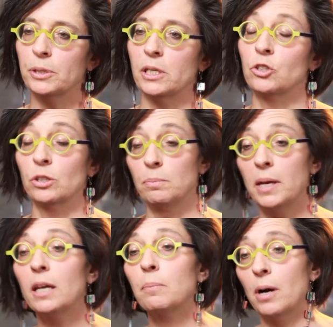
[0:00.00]
potentially
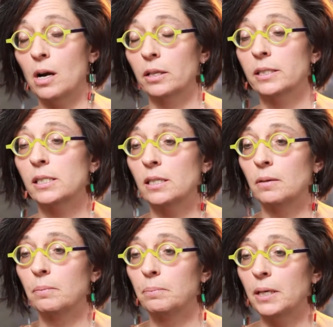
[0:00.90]
make
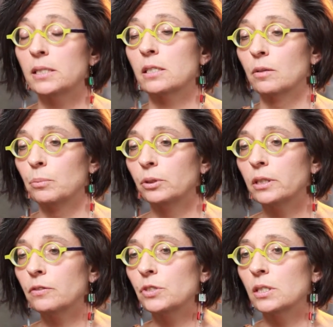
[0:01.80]
policy based on
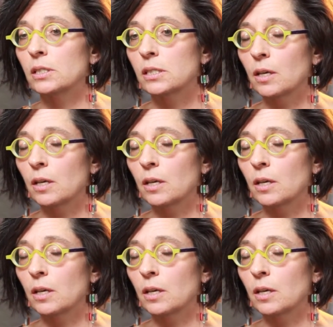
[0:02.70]
beliefs is